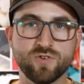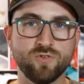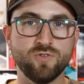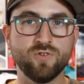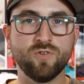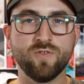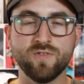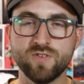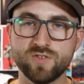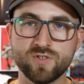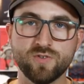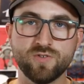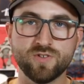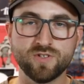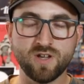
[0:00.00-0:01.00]
shoulder over the
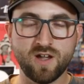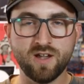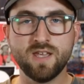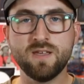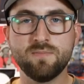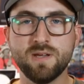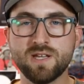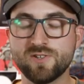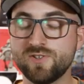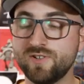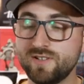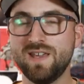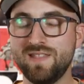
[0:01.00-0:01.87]
shoulder talking picture